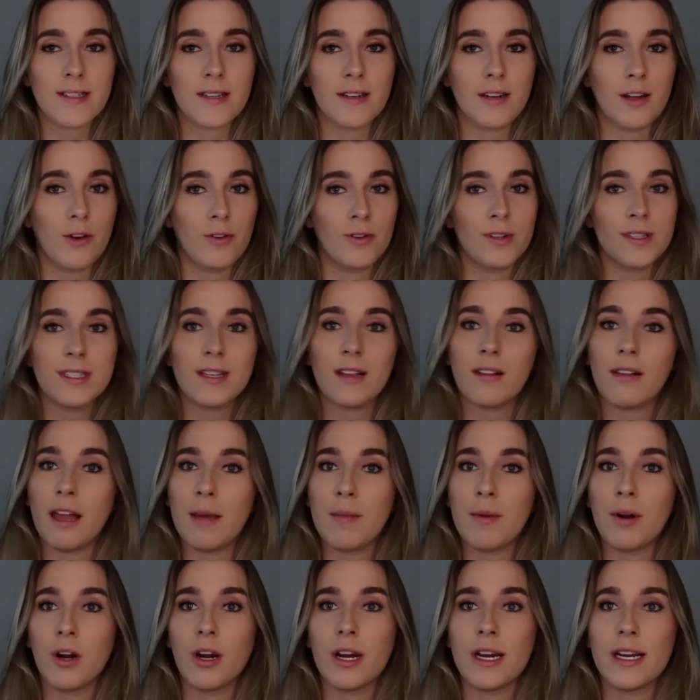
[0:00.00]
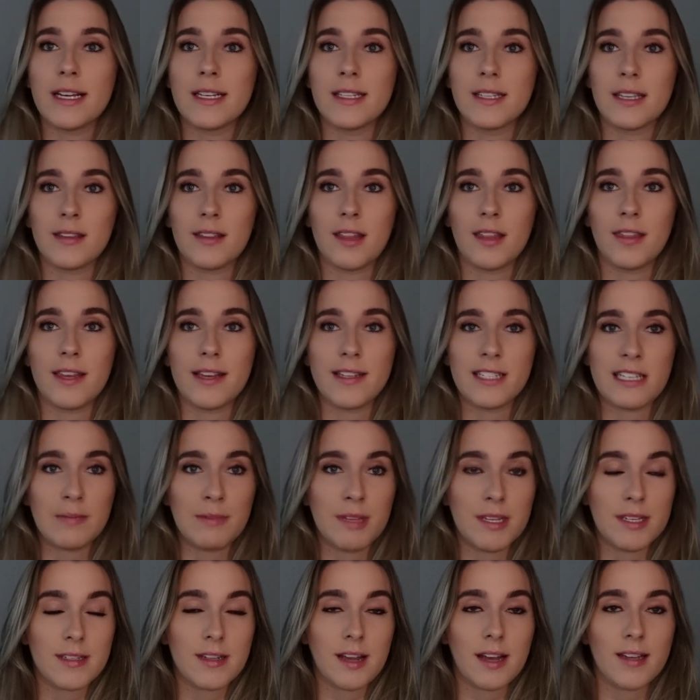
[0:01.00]
Another disclaimer is the things I'm
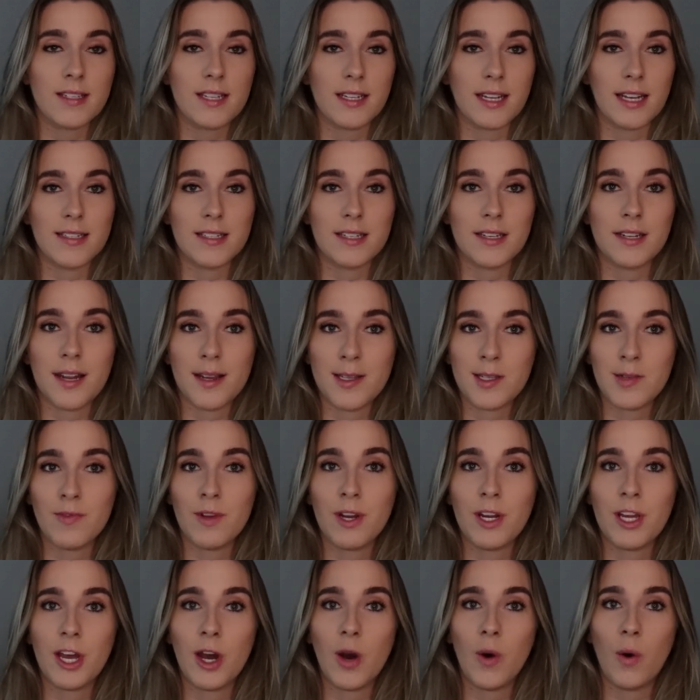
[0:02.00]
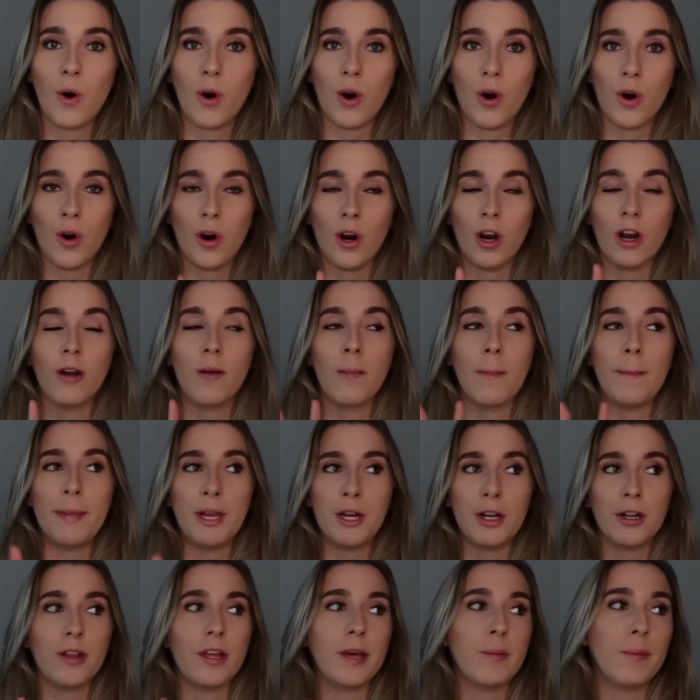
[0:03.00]
discussing in today's video are
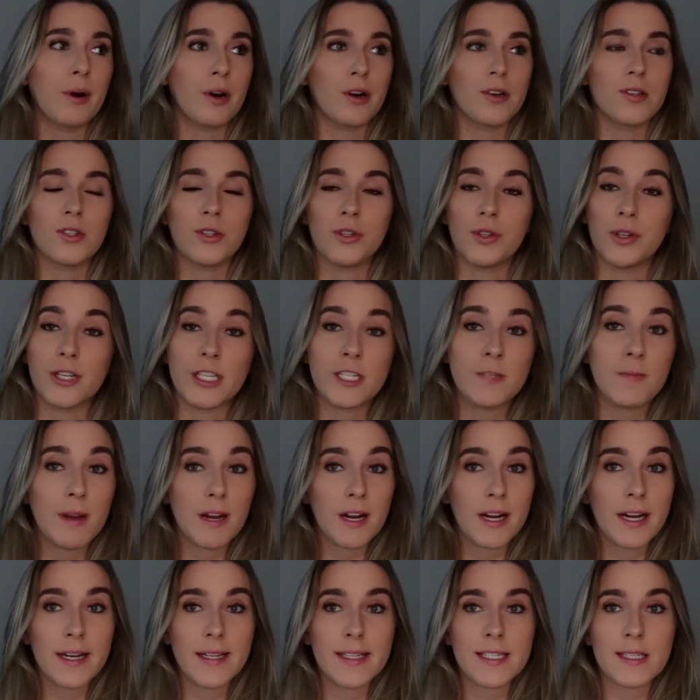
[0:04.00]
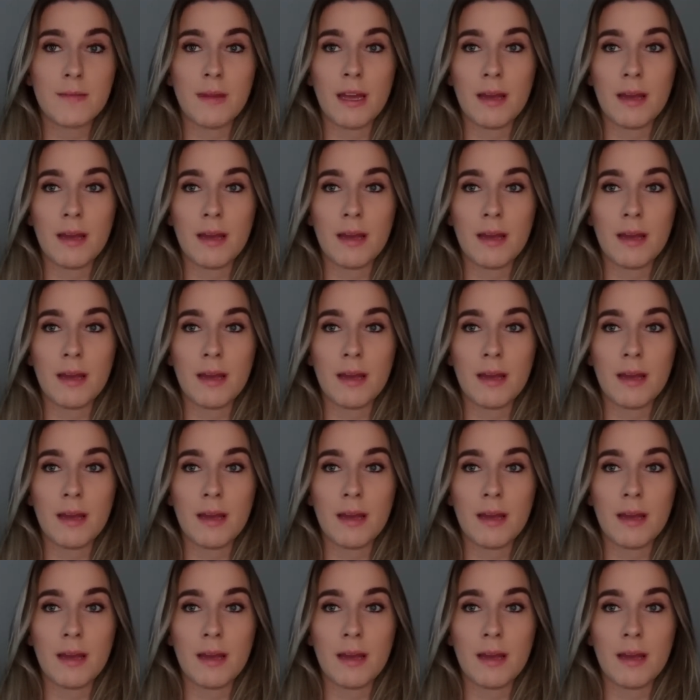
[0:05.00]
merely personal experience.